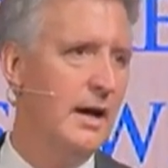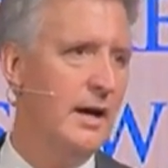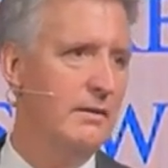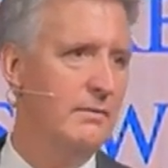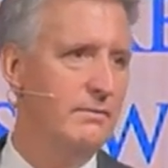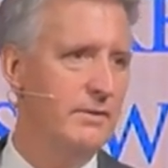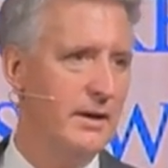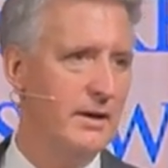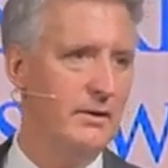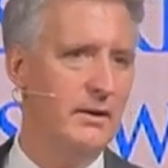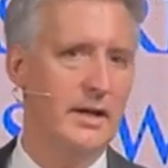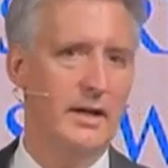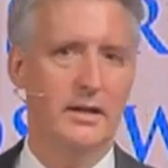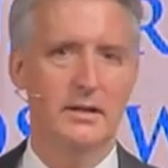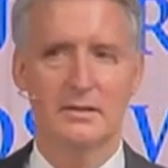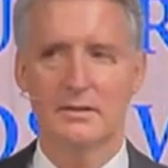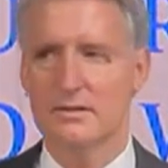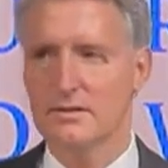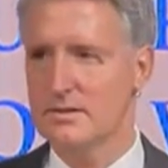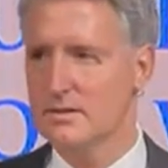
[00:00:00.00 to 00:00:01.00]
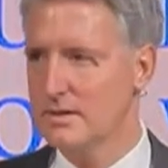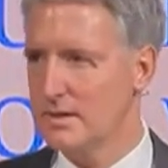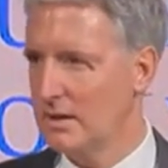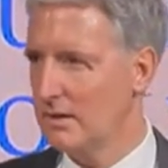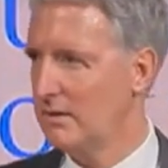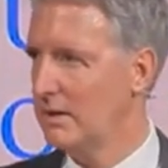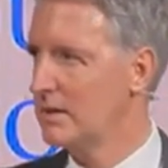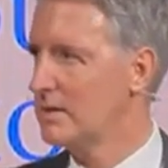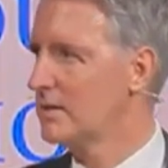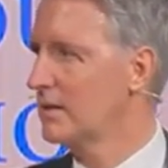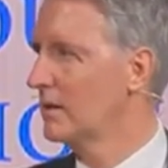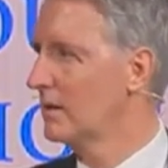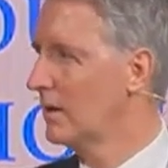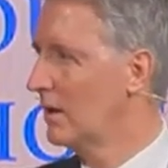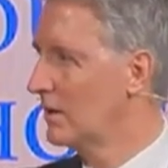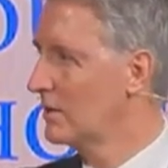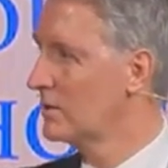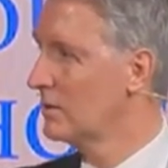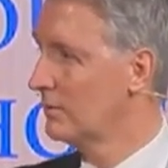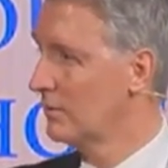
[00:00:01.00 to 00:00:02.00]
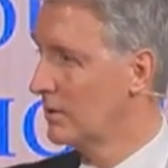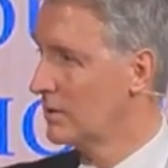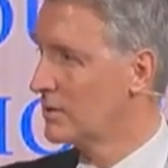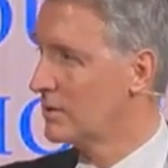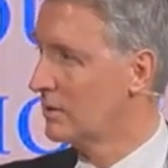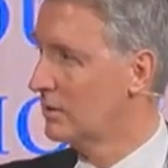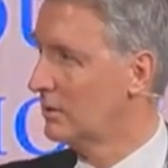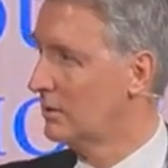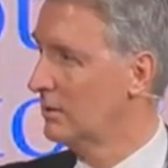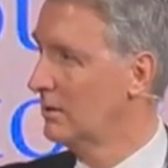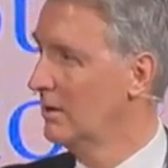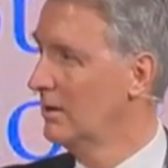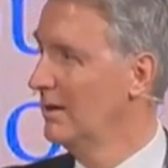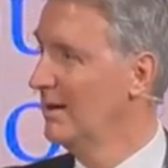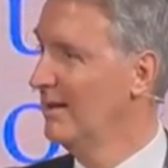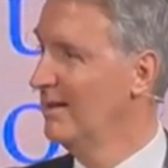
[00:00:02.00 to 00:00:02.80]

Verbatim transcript: a very serious and controversial